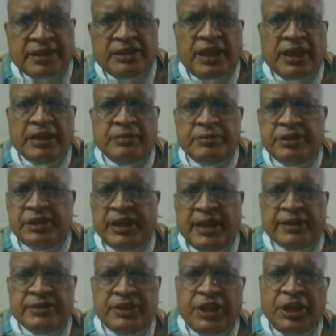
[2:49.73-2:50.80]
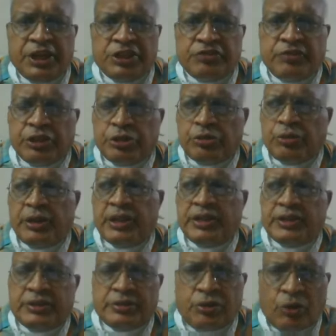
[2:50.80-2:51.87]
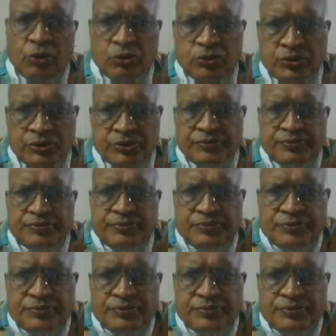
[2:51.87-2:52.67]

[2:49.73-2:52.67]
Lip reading: at that time it has 8128 rows,